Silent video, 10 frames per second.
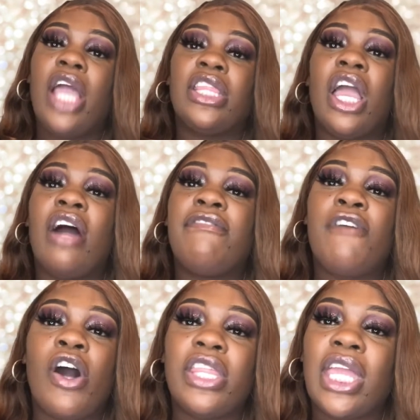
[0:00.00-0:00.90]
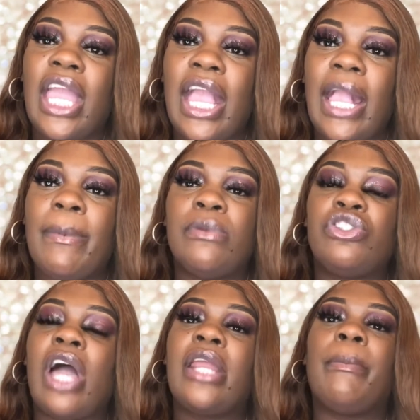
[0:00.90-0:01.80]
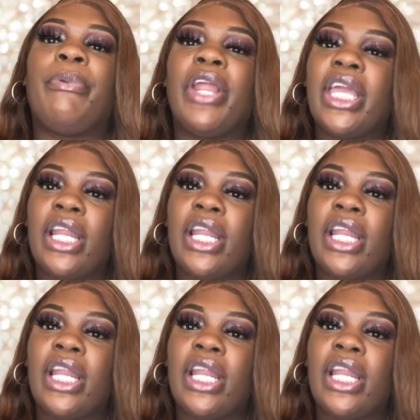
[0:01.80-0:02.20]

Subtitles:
Then her father came and was trying to break